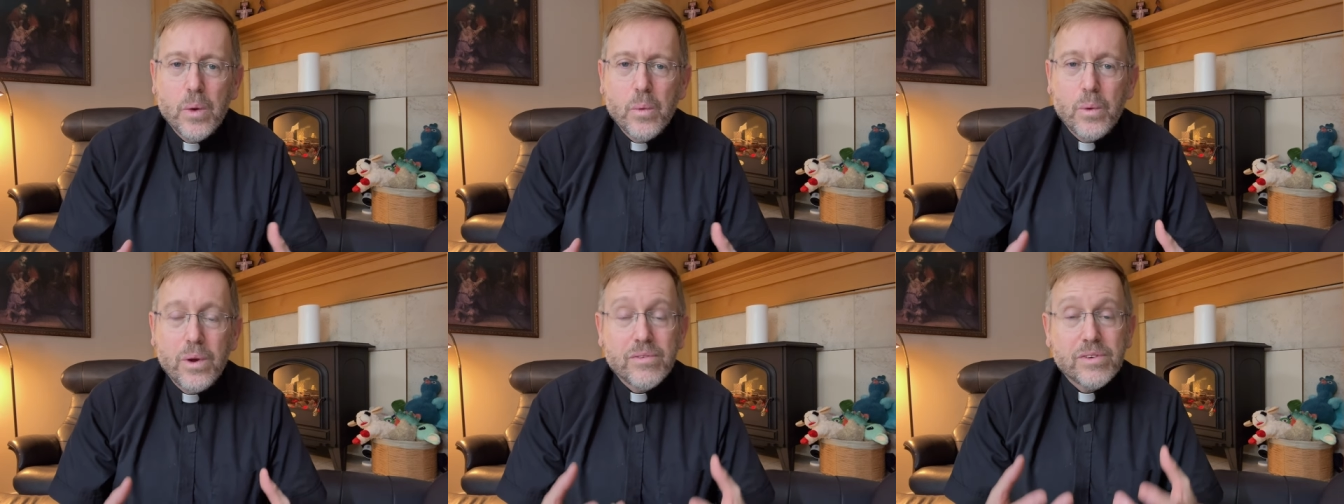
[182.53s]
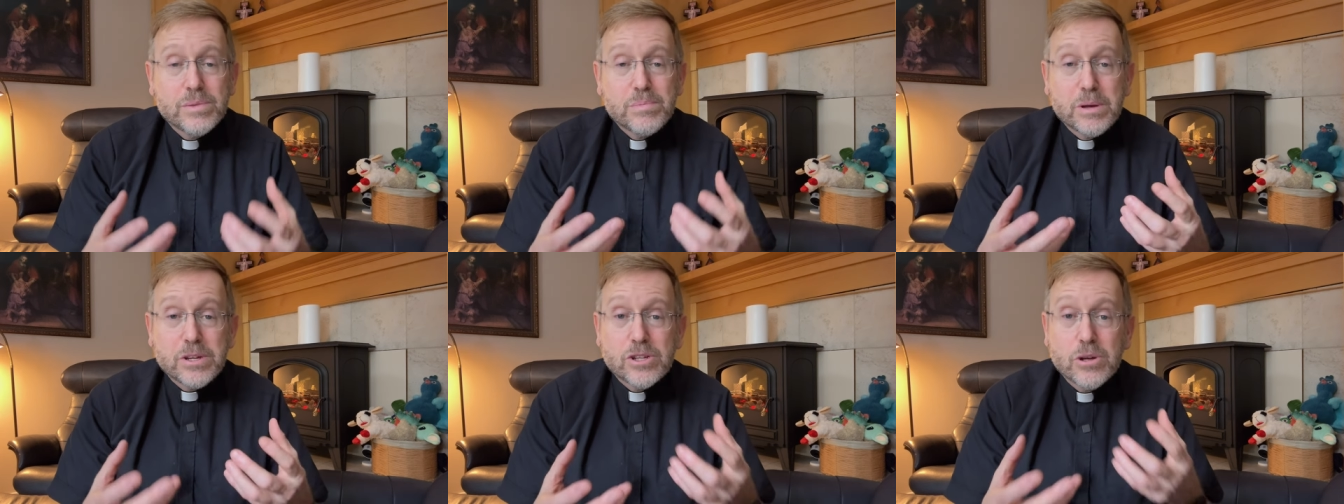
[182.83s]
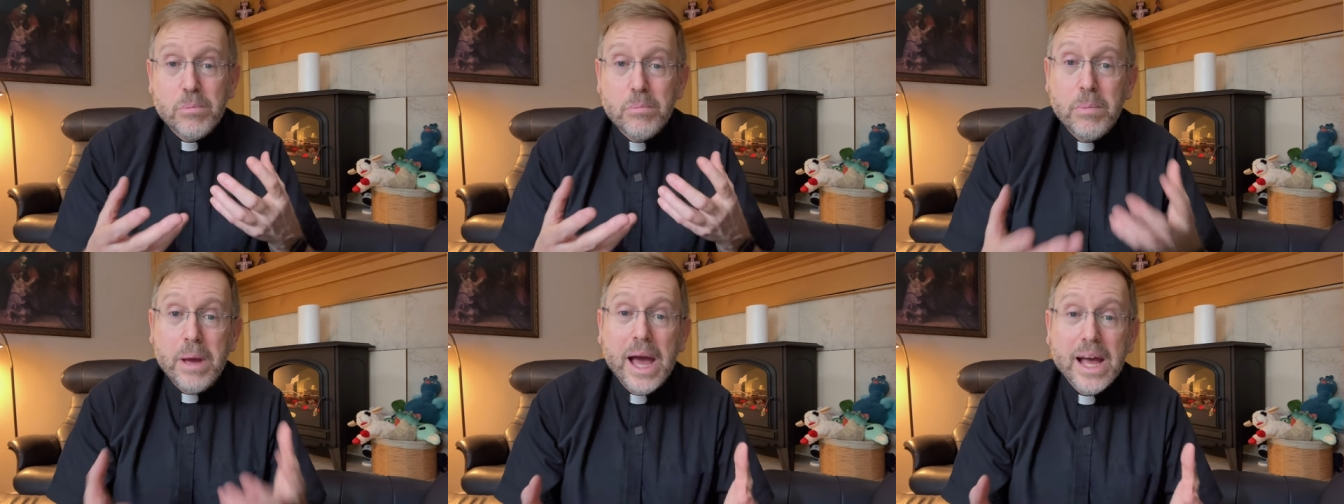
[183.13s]
we have a
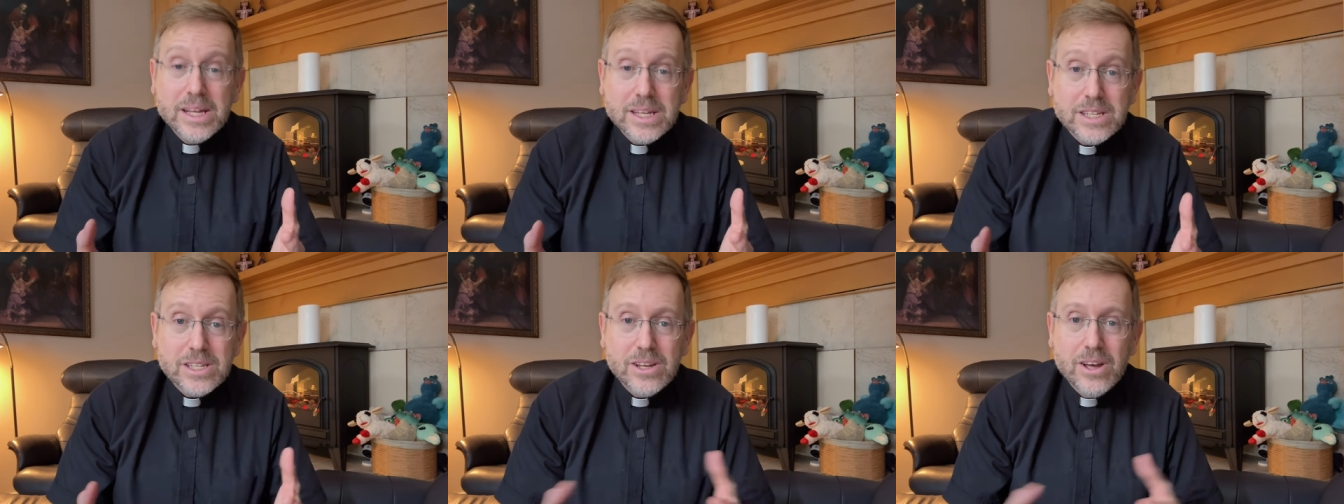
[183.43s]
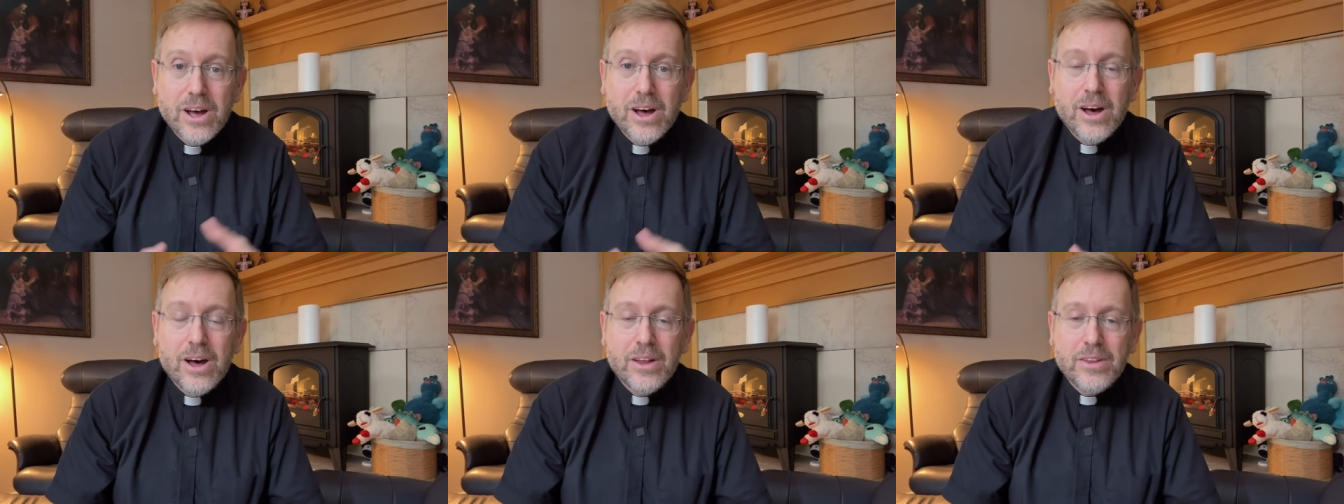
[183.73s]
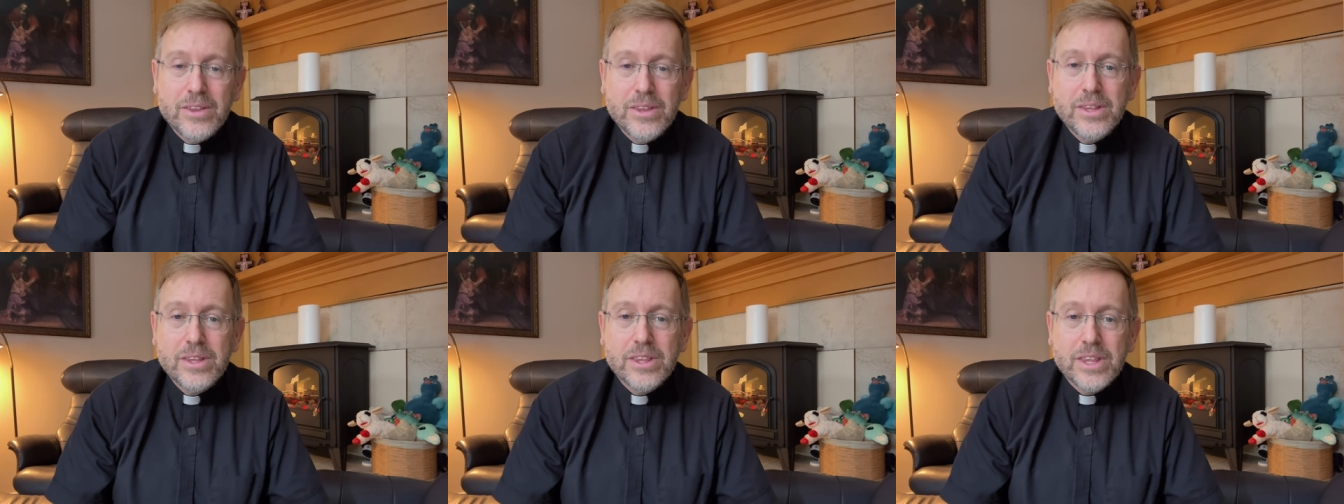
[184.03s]
special Mass
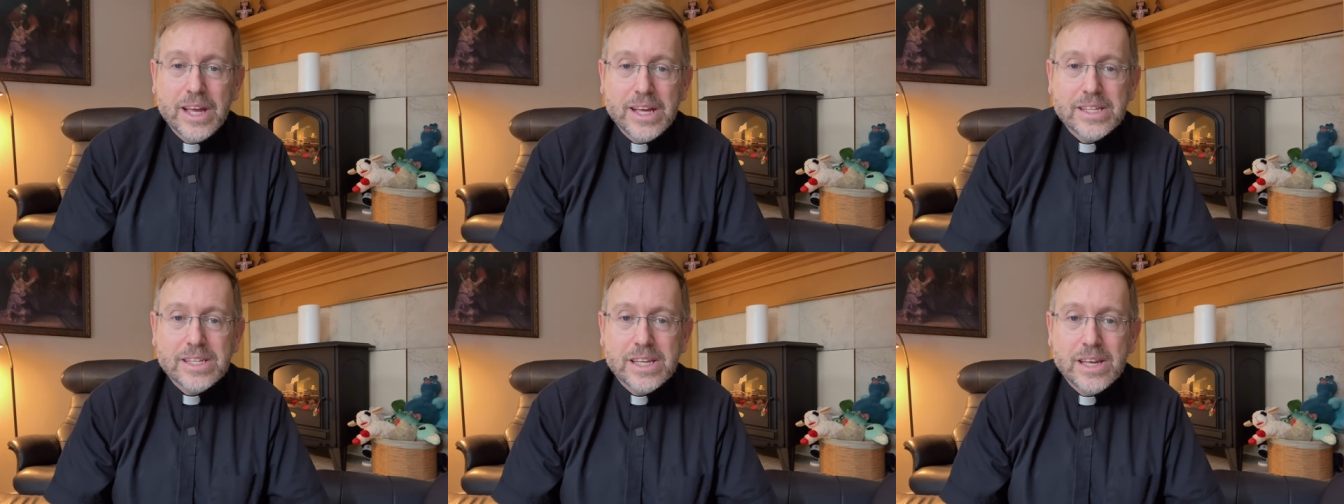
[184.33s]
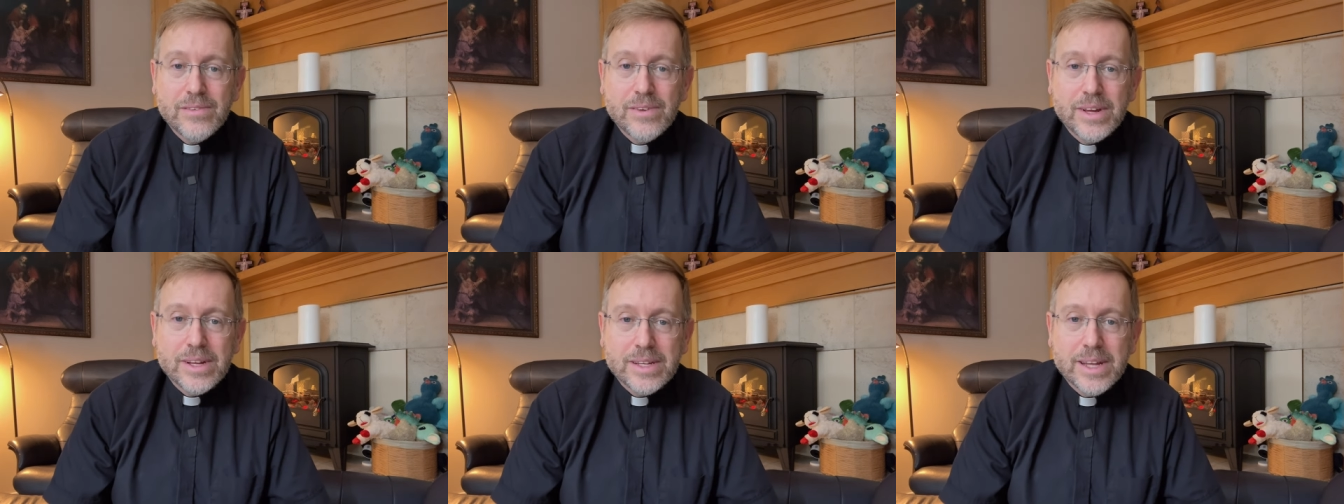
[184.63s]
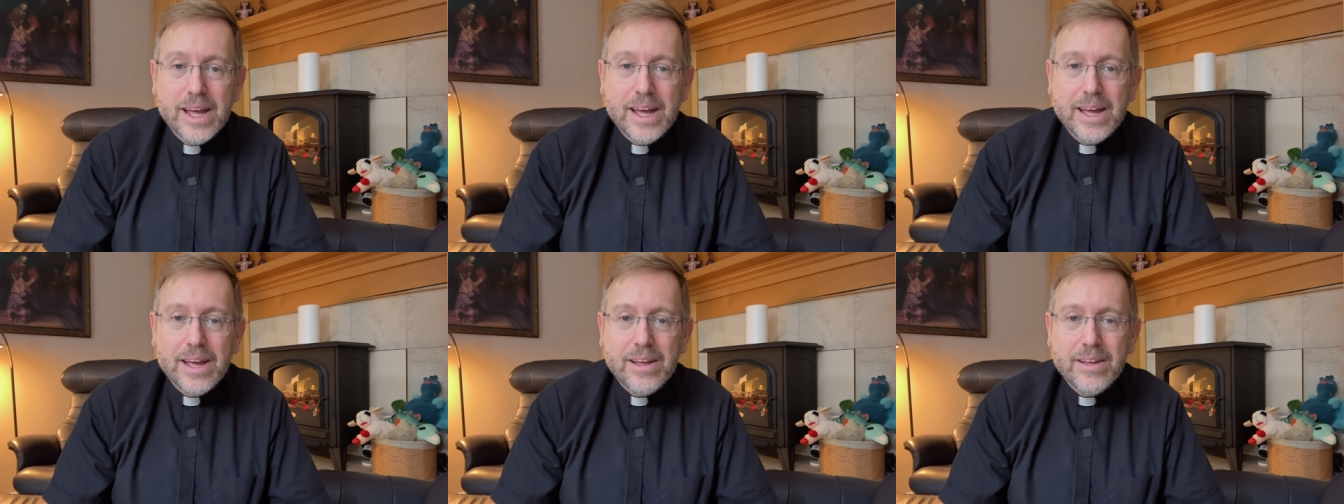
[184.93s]
on Thanksgiving
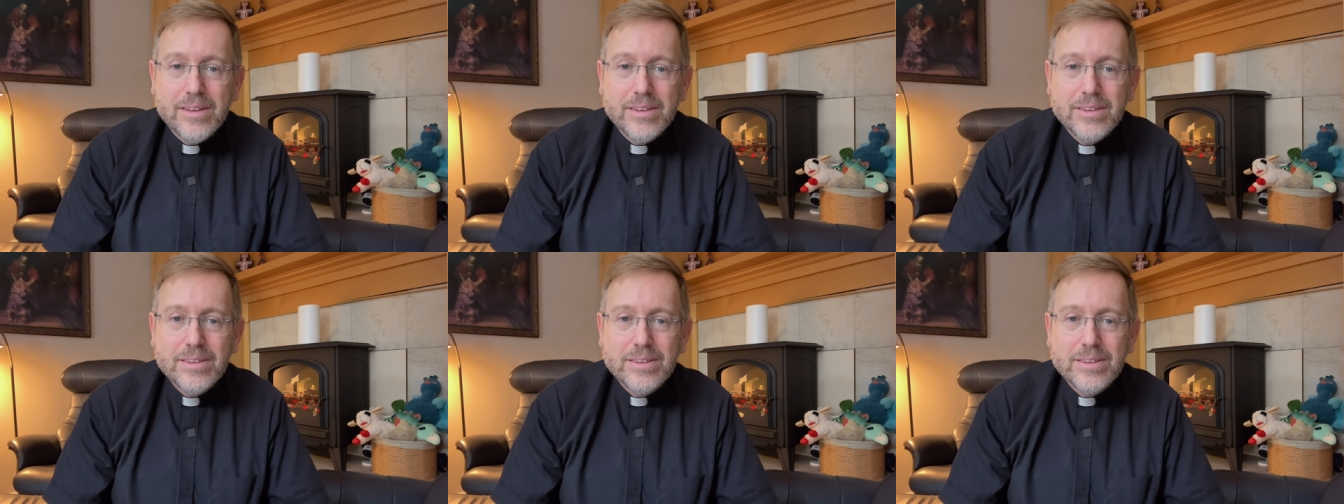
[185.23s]
Day.